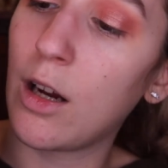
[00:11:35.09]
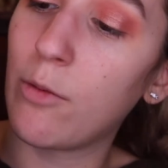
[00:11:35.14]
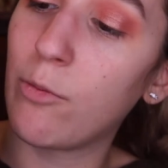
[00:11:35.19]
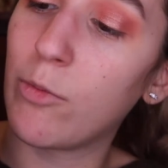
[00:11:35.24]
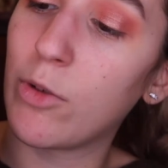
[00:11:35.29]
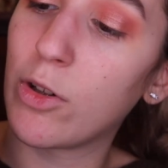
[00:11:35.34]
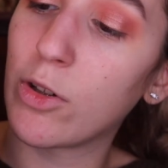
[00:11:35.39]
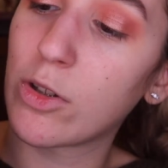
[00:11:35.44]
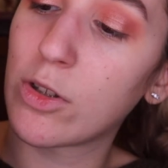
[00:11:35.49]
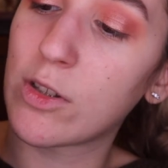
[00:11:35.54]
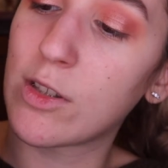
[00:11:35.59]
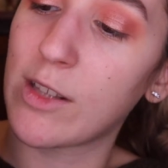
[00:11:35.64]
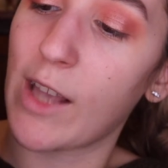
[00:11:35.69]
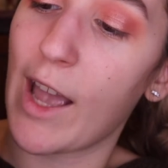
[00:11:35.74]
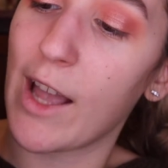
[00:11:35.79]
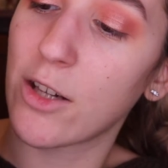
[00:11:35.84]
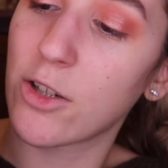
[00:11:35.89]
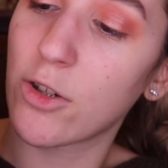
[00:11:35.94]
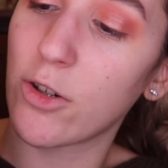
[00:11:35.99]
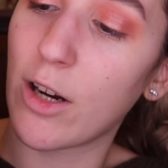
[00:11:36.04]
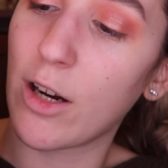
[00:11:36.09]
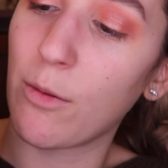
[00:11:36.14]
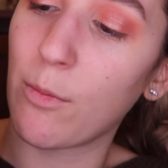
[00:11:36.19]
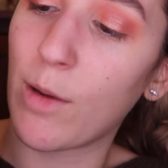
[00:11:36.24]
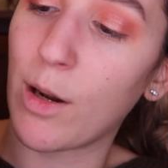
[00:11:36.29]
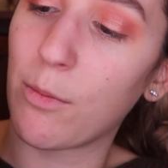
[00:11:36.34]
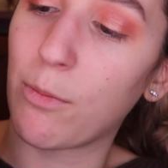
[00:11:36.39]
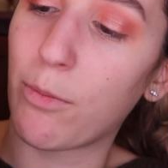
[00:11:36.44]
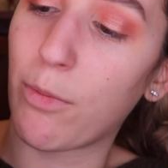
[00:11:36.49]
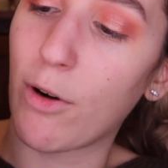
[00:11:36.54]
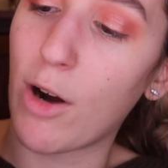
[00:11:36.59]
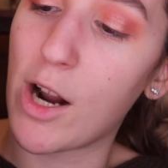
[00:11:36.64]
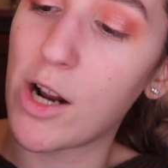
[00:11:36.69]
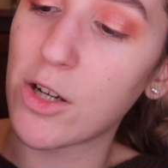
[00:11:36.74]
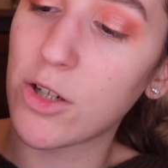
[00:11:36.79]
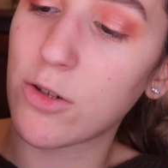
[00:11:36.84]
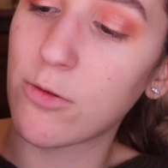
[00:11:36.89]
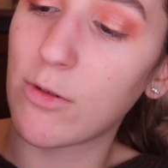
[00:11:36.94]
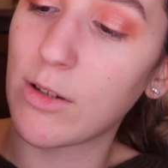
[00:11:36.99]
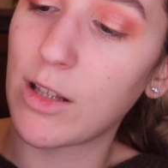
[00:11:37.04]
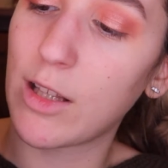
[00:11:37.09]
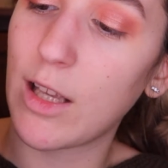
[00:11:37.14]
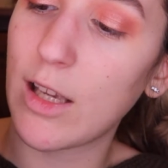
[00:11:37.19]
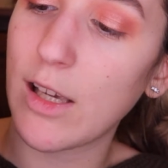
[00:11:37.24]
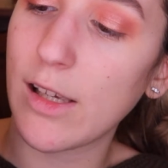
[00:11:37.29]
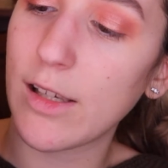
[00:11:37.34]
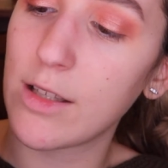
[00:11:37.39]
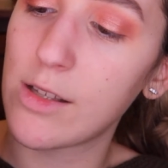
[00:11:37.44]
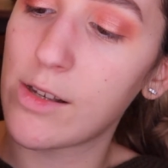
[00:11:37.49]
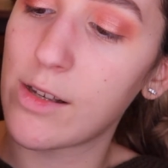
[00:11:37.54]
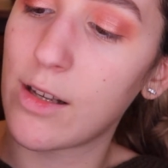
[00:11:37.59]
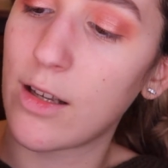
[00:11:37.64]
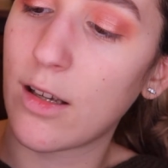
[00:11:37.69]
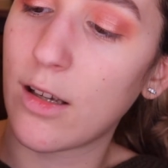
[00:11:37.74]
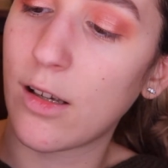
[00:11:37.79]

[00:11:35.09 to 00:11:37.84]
I'm gonna saturate my brush with this